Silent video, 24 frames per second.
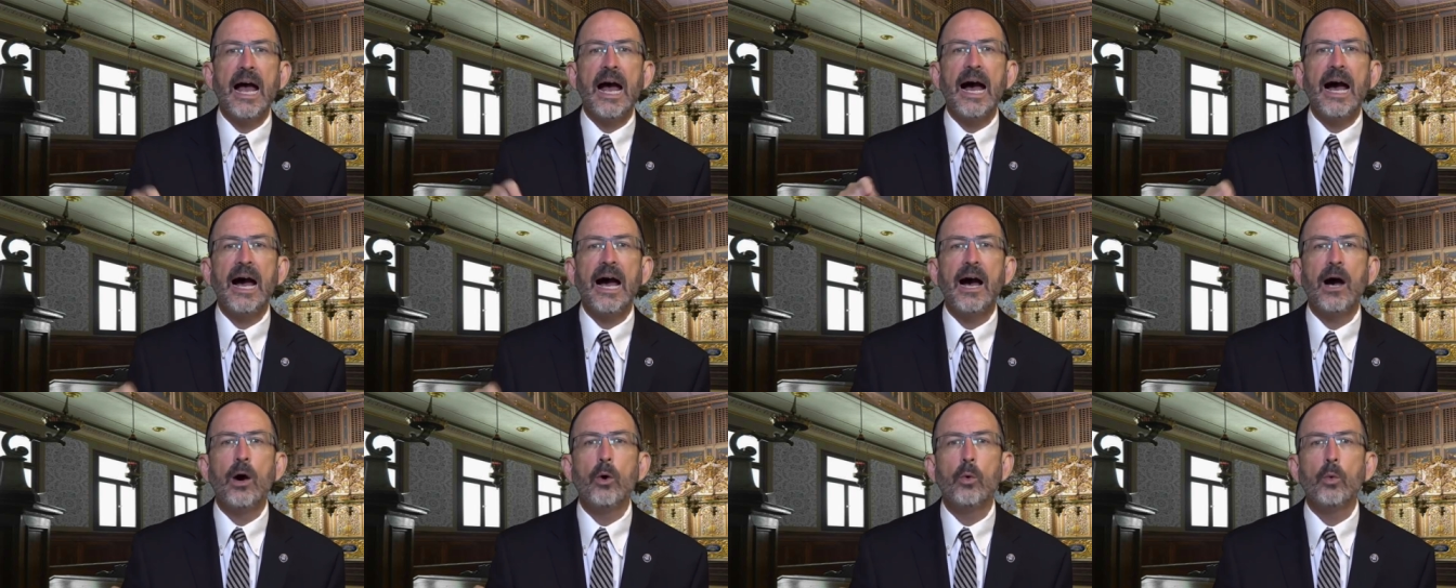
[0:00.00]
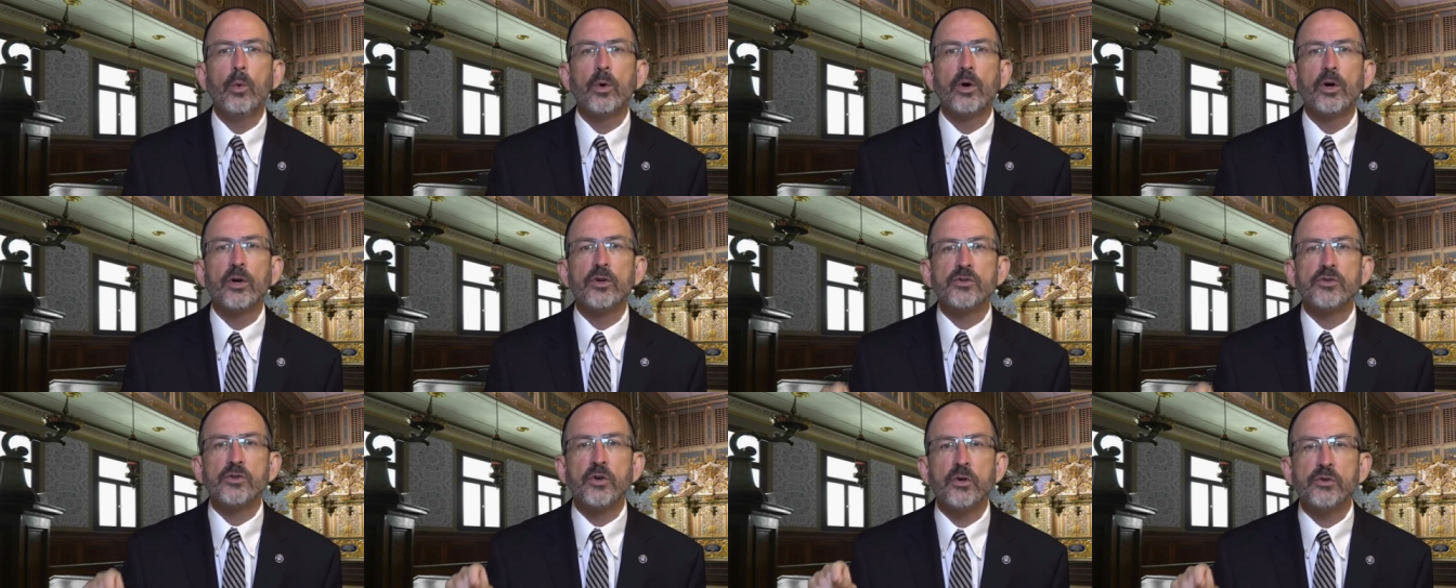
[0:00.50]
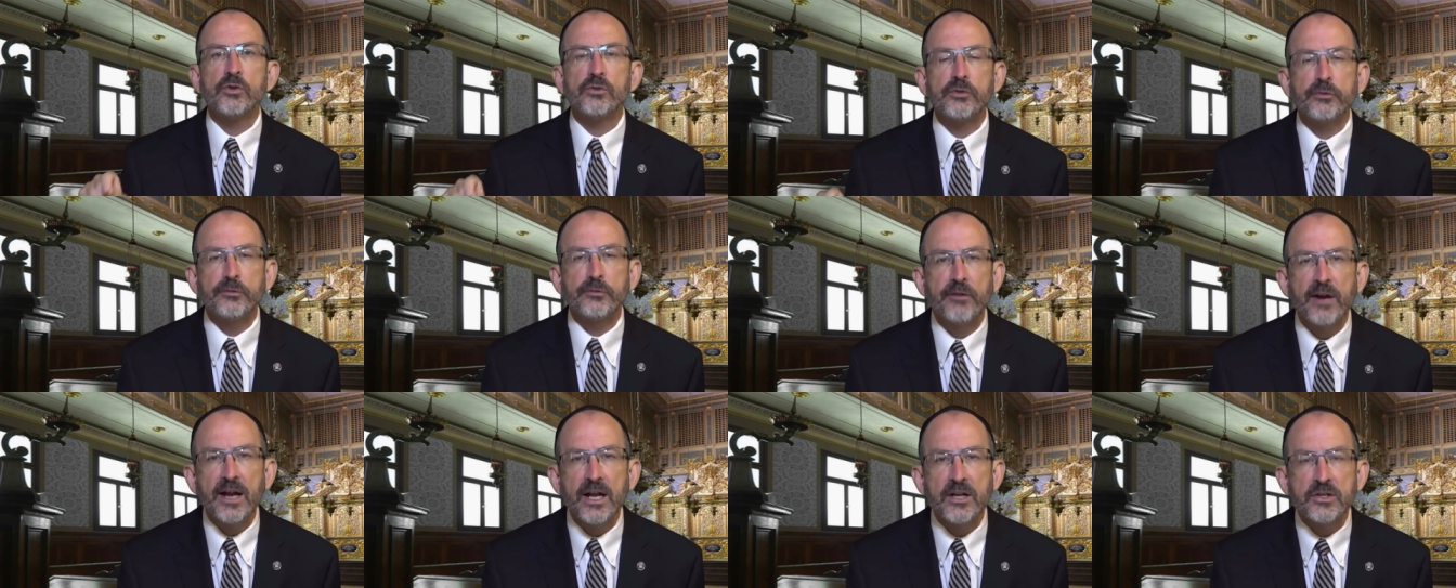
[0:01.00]
how words are
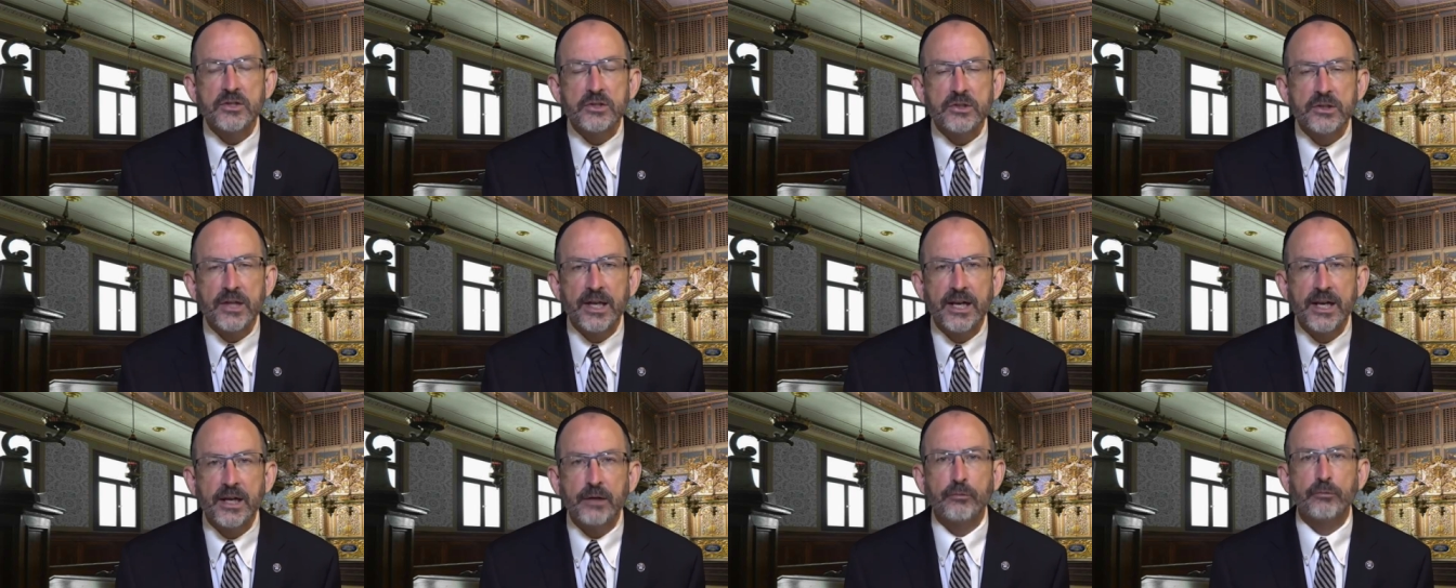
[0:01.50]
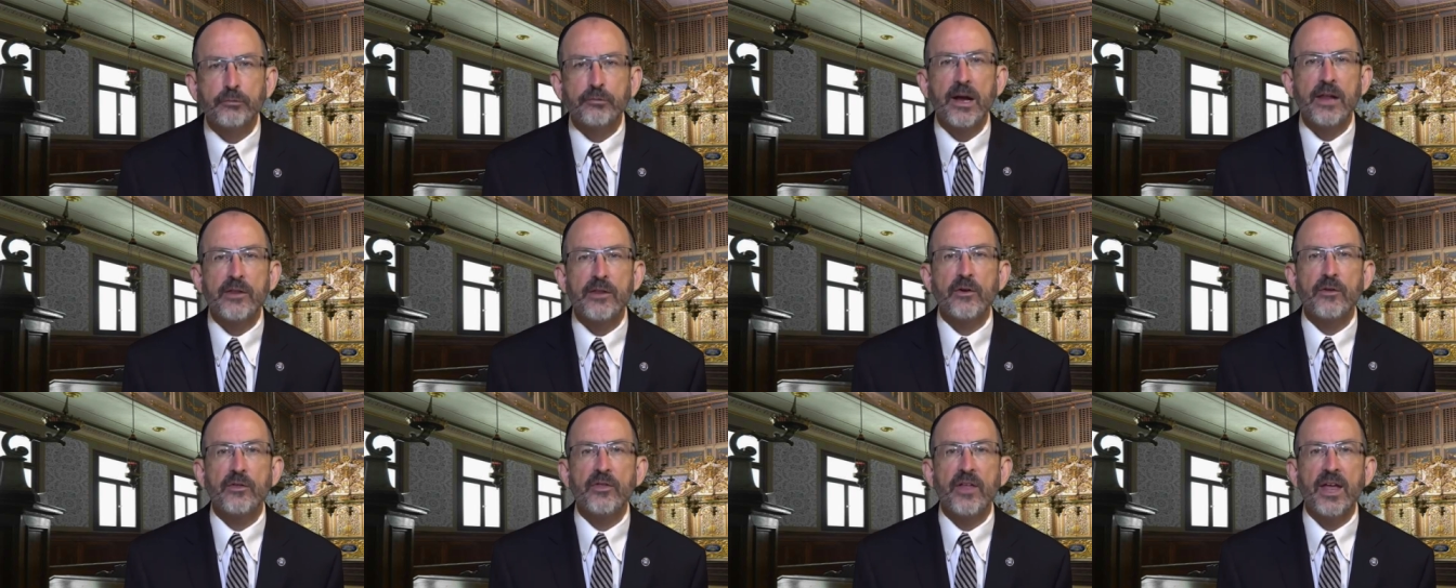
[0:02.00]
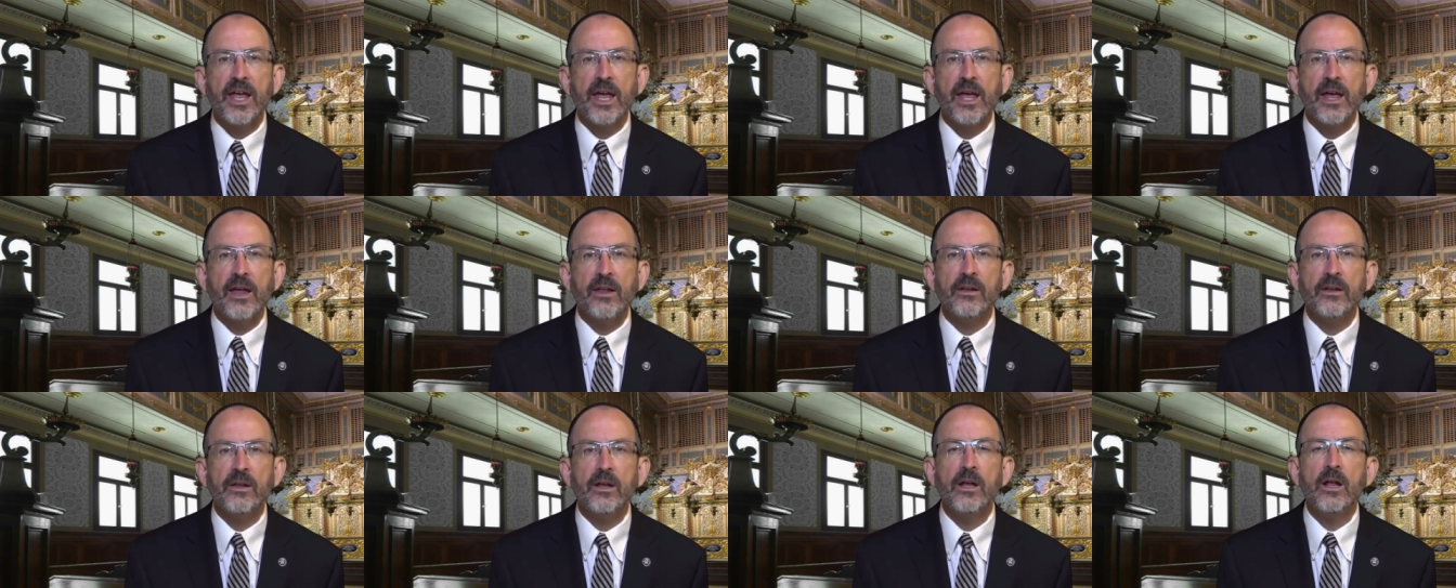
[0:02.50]
translated rather
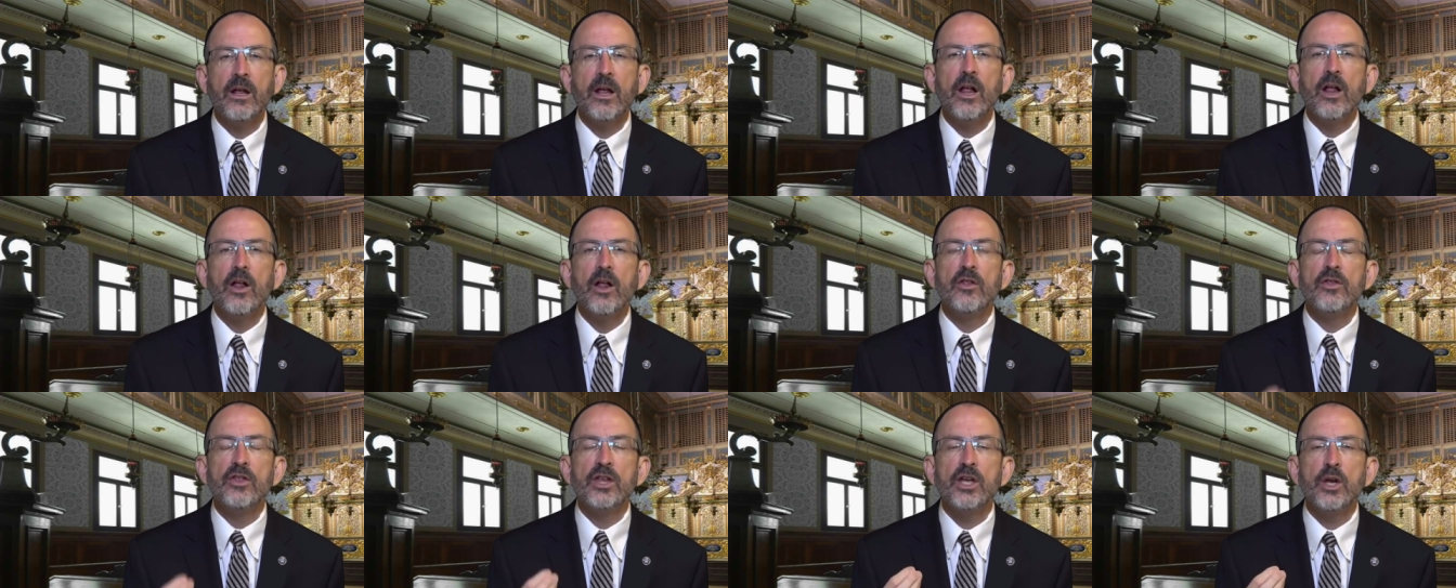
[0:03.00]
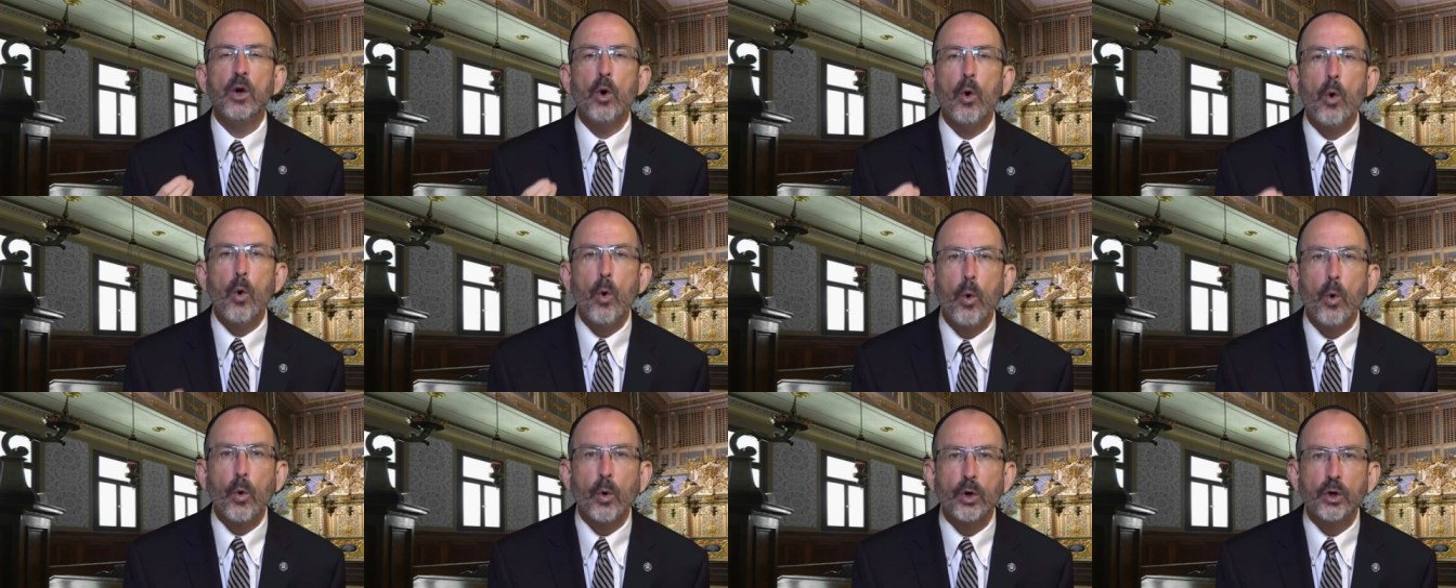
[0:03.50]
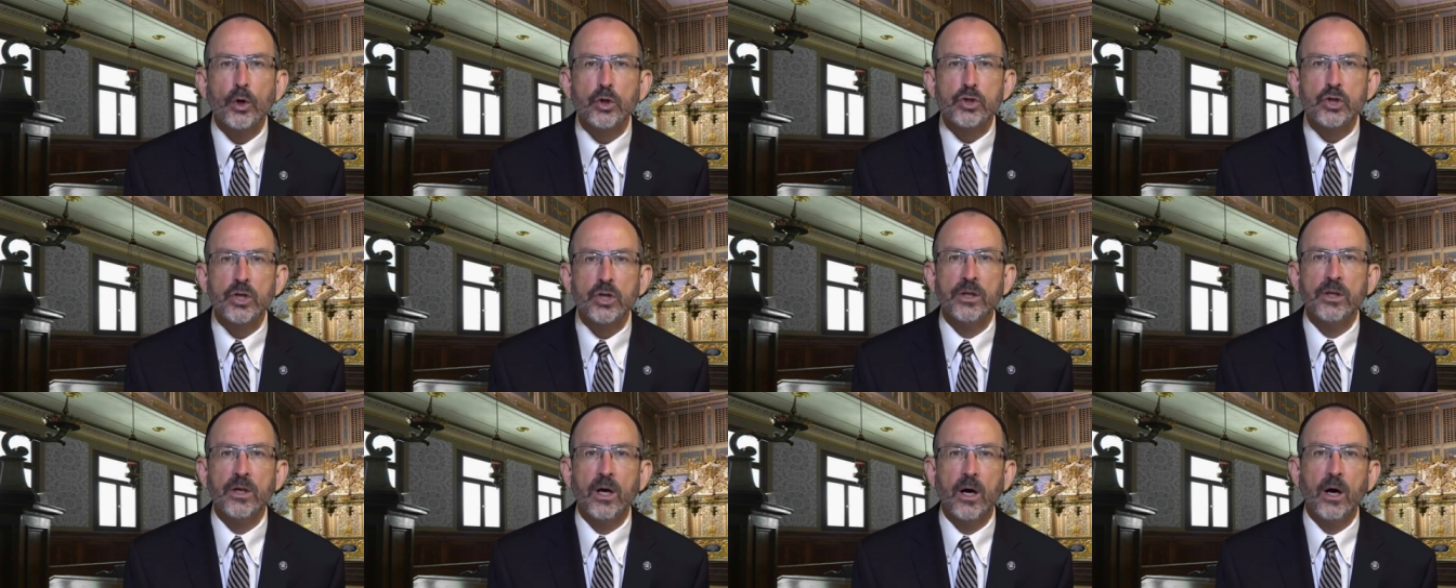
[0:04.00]
than the
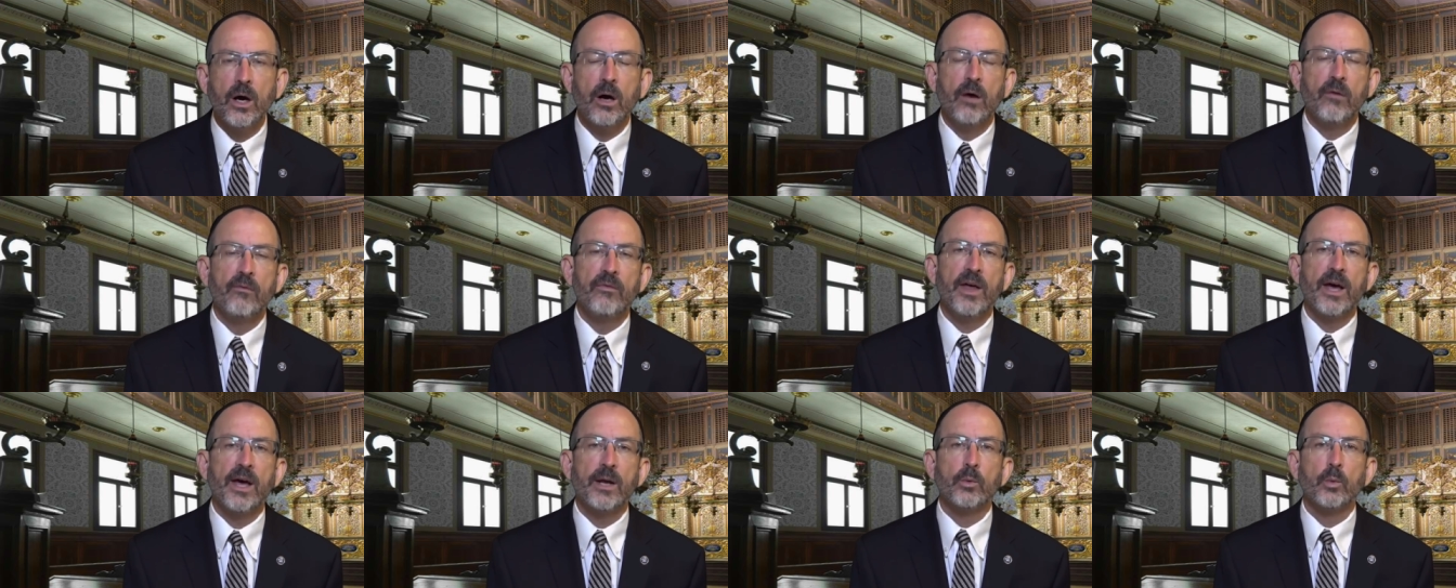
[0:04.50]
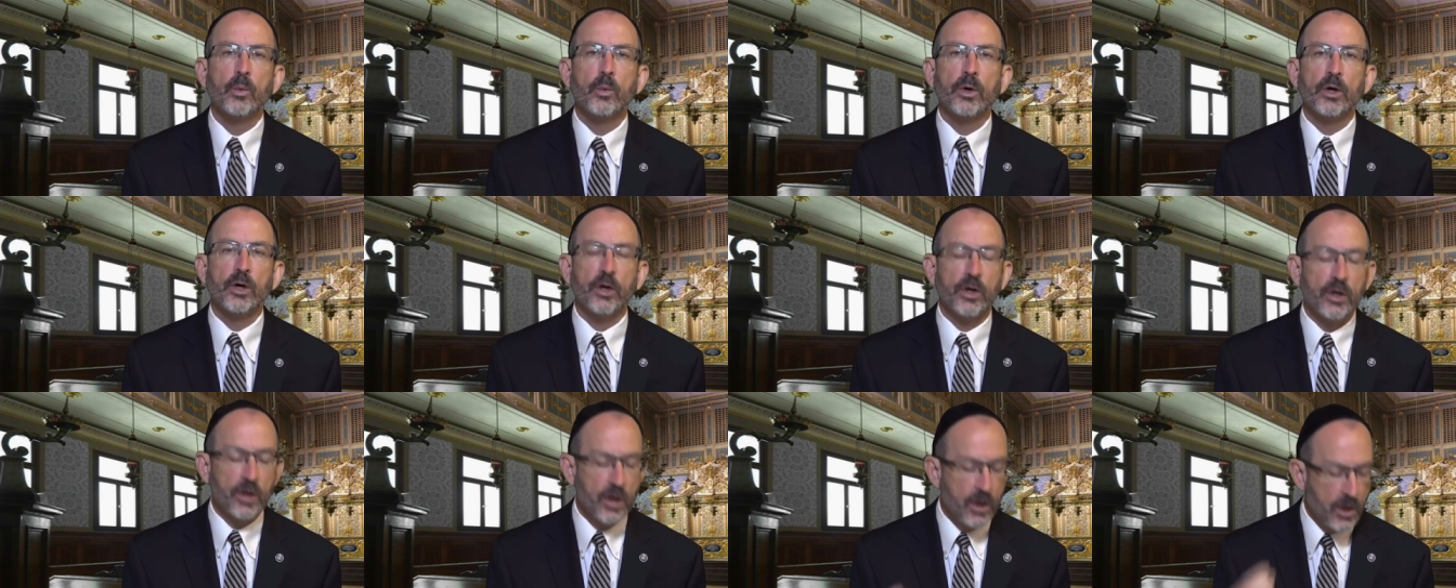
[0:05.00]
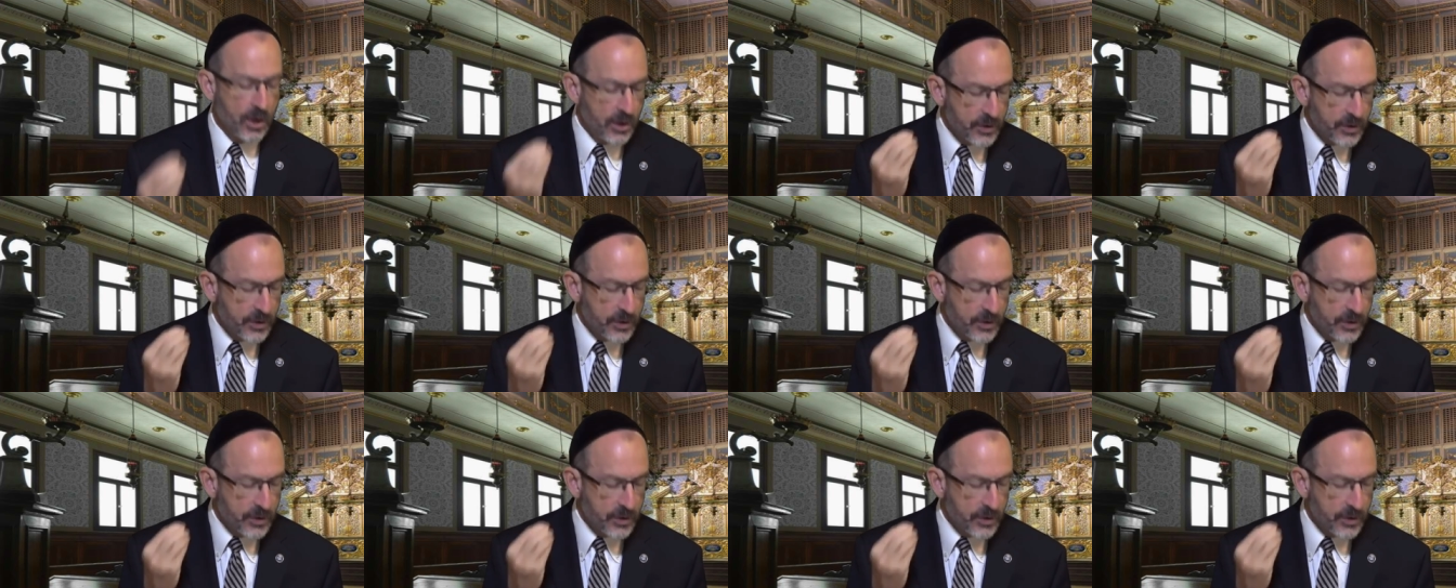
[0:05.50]
origin of that word.